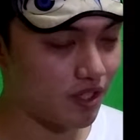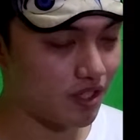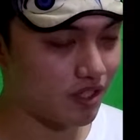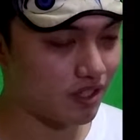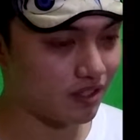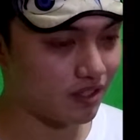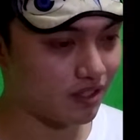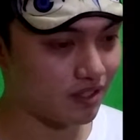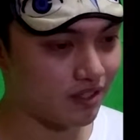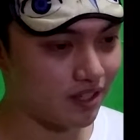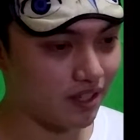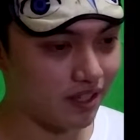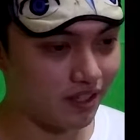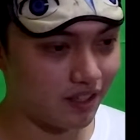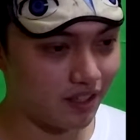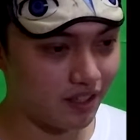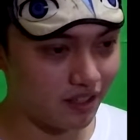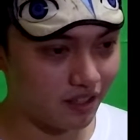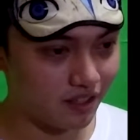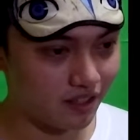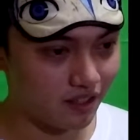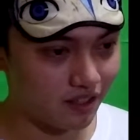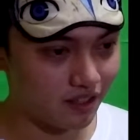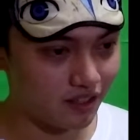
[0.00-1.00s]
which is a
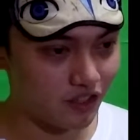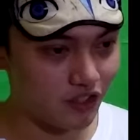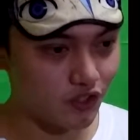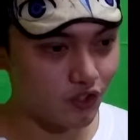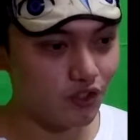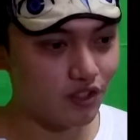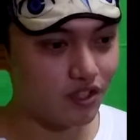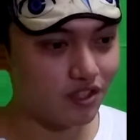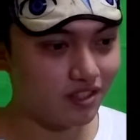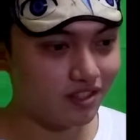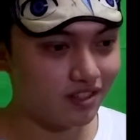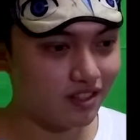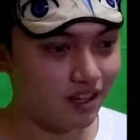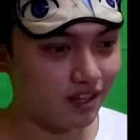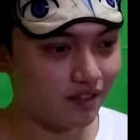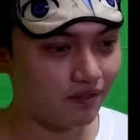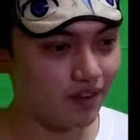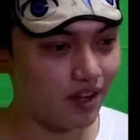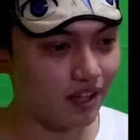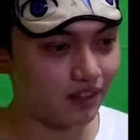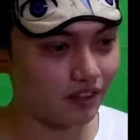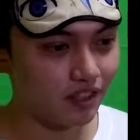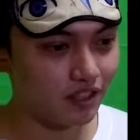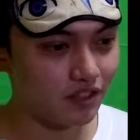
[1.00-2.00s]
huge
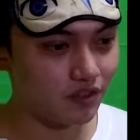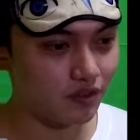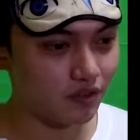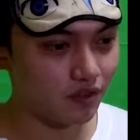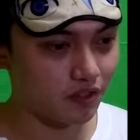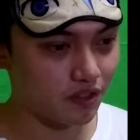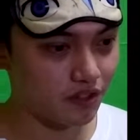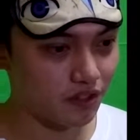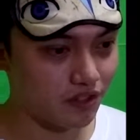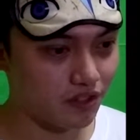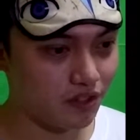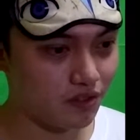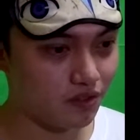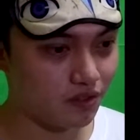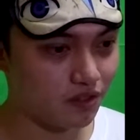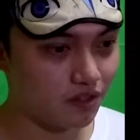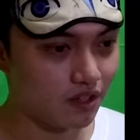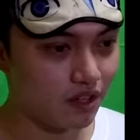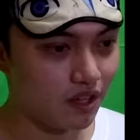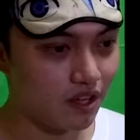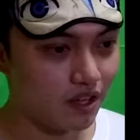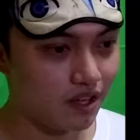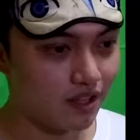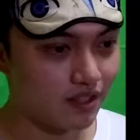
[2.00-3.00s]
advantage for
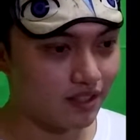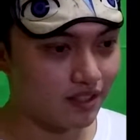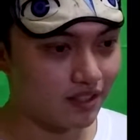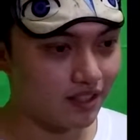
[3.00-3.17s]
you